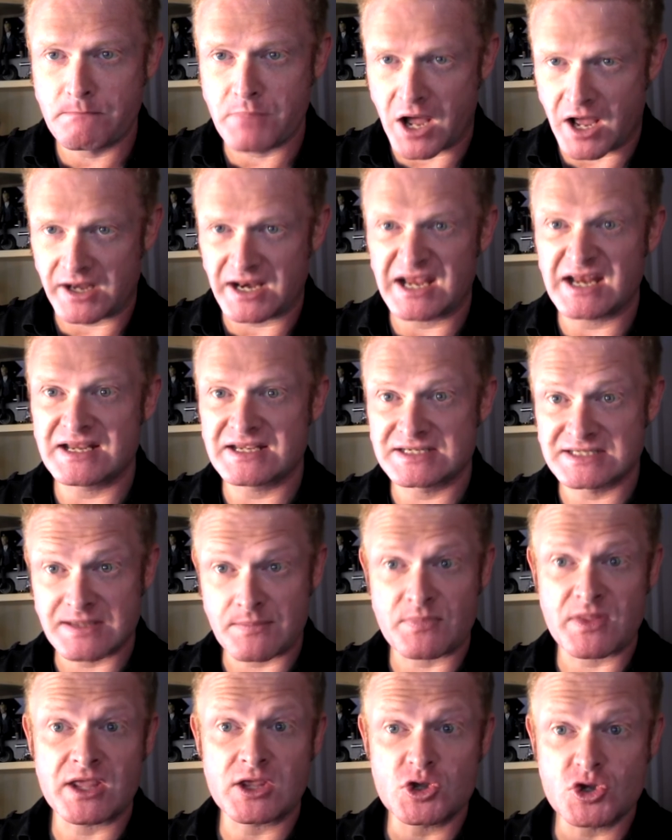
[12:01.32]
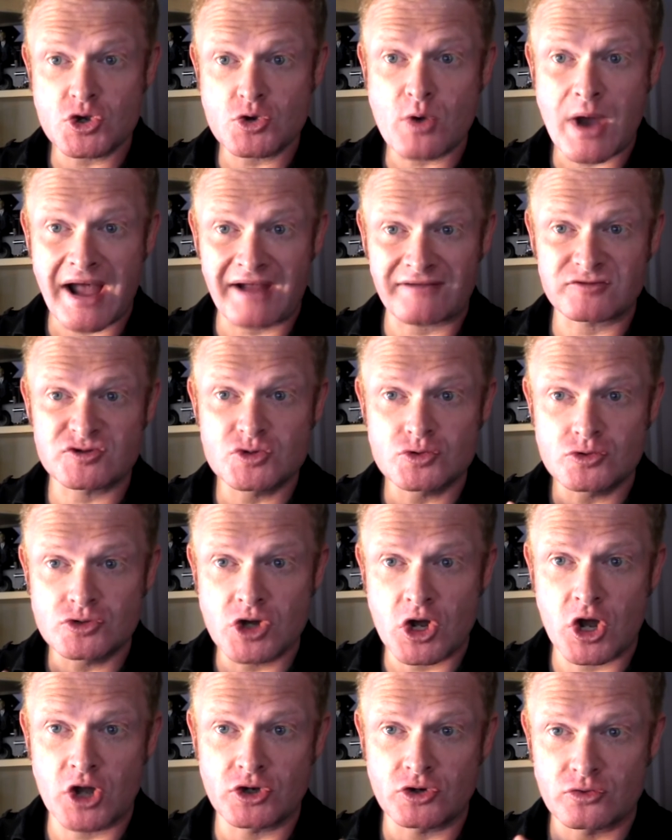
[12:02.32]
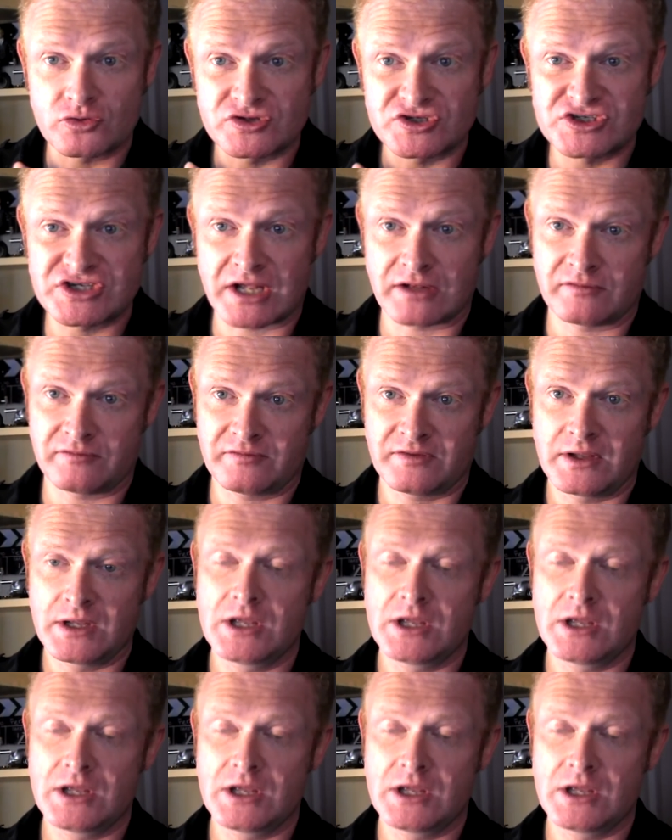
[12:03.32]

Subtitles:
But it is something you have to learn yourself.